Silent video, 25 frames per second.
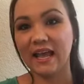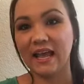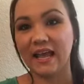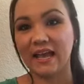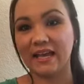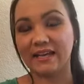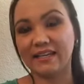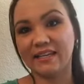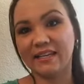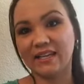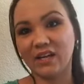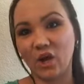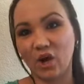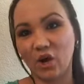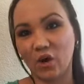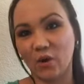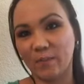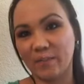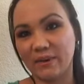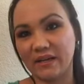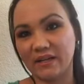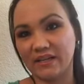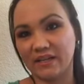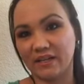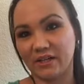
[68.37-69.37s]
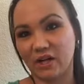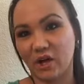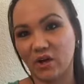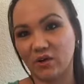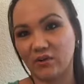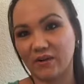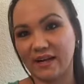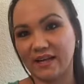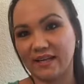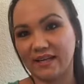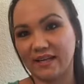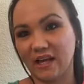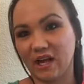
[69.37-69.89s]
And he opened it
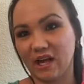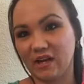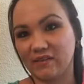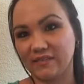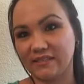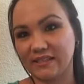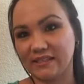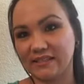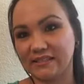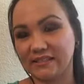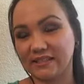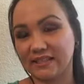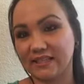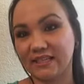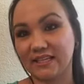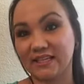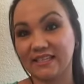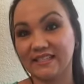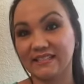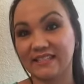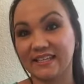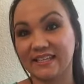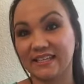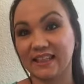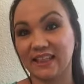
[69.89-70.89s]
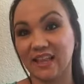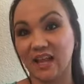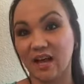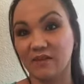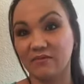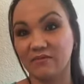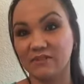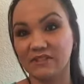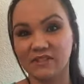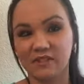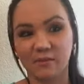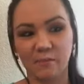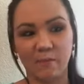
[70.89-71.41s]
already, obviously, because he
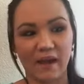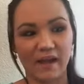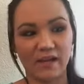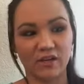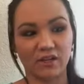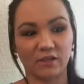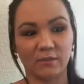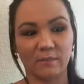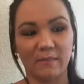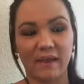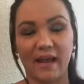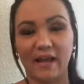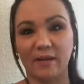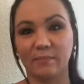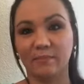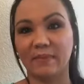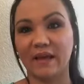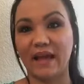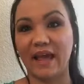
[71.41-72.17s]
loves Spider-Man.